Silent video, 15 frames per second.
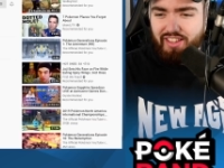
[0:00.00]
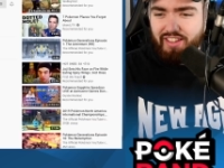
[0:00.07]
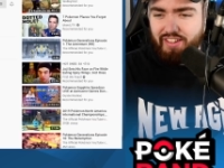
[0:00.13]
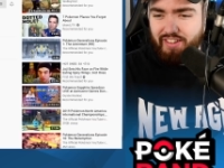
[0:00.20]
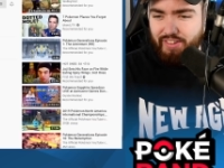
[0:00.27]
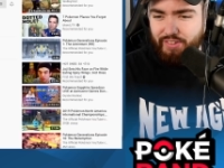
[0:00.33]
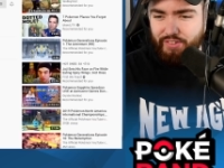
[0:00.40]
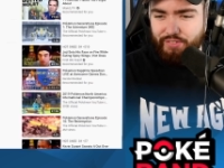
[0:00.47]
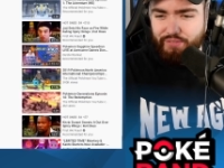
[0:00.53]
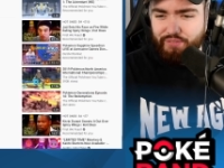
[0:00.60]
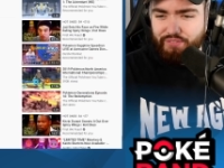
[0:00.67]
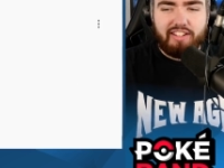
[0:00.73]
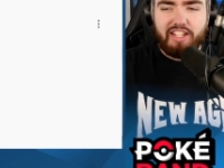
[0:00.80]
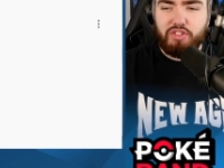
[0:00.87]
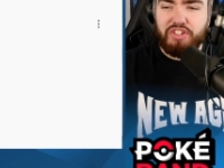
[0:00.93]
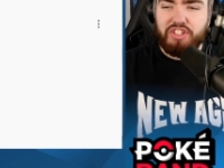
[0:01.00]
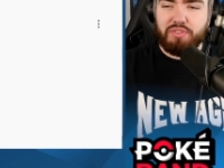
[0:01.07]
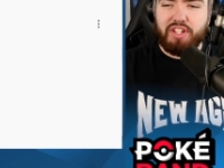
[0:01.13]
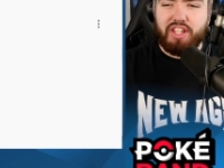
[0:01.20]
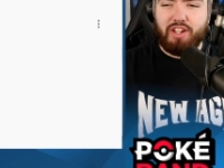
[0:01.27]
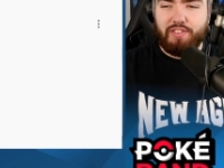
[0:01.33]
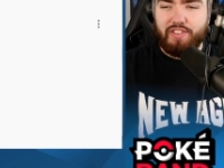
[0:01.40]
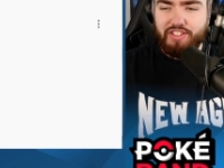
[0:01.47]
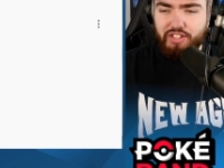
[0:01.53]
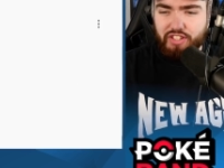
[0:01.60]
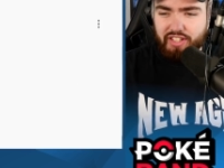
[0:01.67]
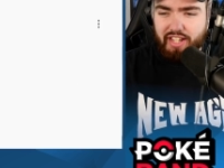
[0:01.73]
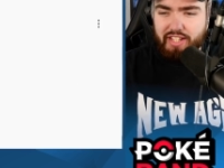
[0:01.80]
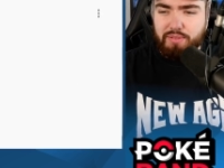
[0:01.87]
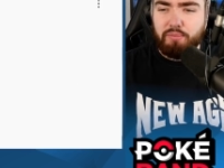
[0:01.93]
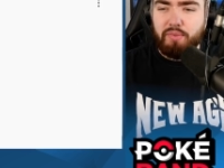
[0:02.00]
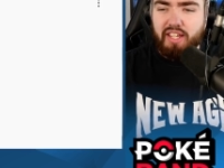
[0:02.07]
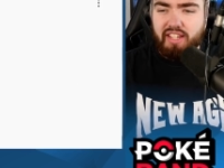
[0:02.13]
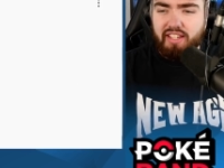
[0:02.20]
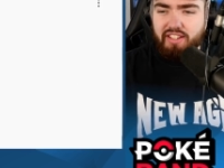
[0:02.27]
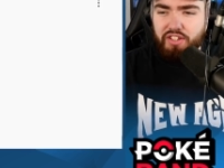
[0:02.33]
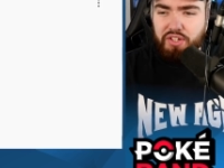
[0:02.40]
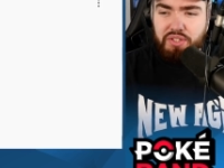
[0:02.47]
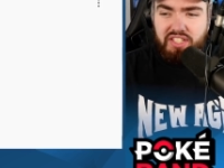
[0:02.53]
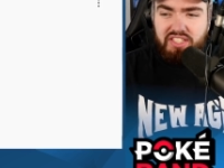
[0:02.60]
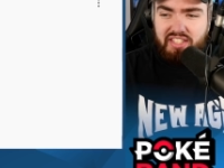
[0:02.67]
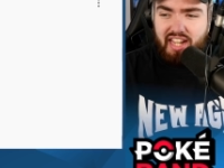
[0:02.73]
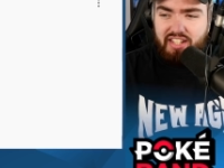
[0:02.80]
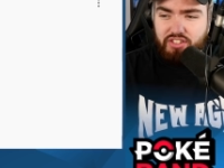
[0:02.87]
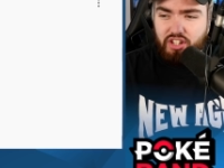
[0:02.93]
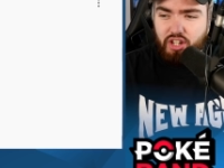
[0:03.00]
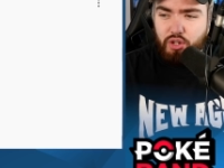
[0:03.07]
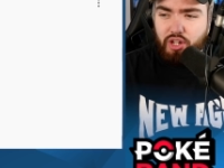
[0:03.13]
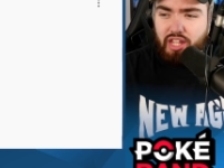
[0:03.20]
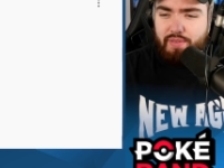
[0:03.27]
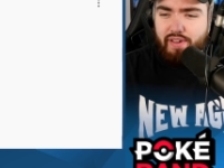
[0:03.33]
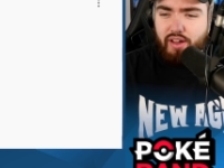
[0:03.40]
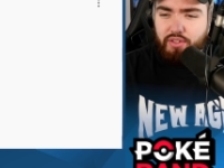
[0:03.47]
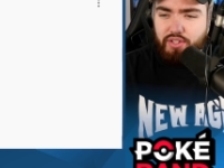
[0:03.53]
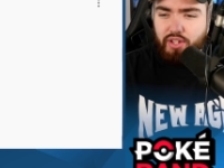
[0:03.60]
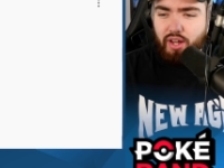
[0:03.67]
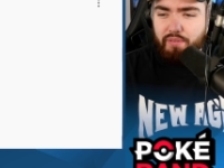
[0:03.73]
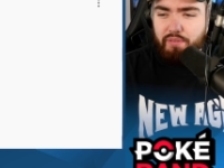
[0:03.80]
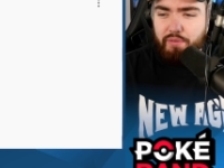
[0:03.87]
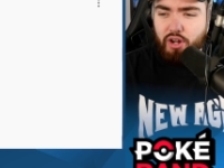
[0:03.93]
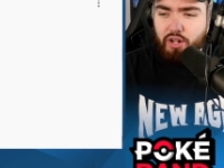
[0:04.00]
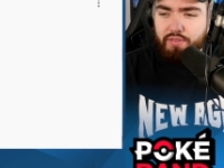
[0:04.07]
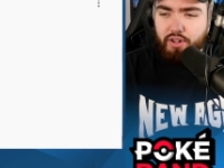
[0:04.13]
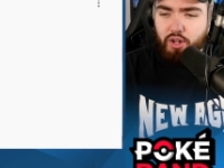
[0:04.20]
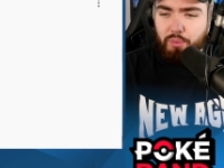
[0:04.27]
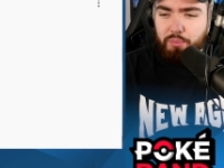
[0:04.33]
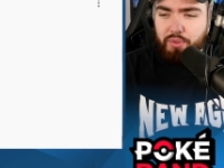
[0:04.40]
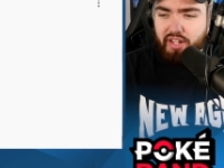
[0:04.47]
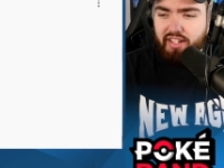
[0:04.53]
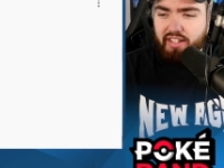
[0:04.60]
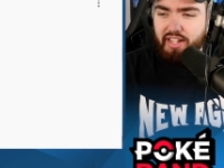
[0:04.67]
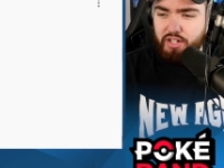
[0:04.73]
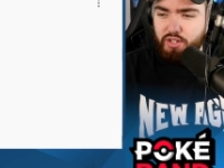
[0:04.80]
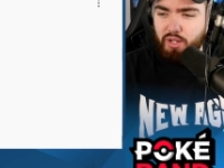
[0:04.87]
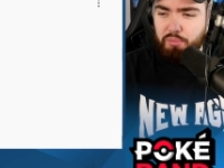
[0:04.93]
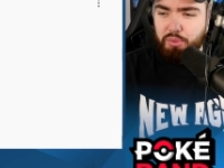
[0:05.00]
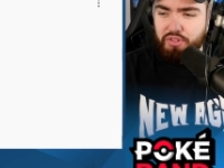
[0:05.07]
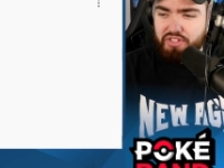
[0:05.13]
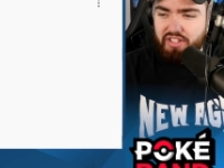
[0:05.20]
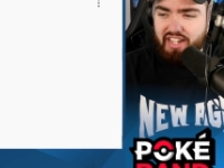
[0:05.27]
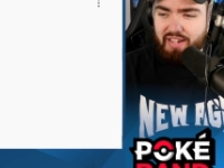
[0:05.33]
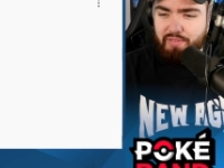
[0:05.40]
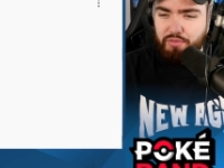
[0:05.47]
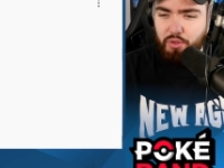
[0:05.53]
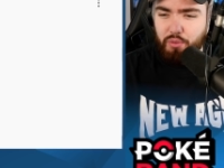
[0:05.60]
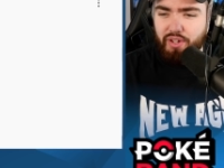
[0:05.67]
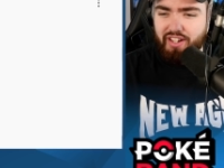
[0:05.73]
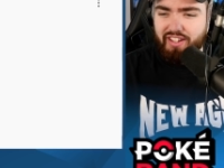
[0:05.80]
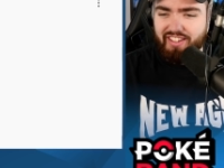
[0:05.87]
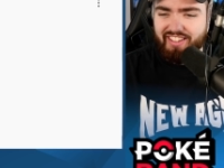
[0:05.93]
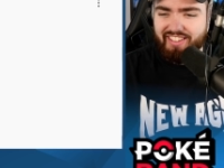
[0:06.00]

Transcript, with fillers: Um, let's read some of the comments. Look at this. Me, who's excited to know who came out on top. Pokemon Company literally puts the name of the winner.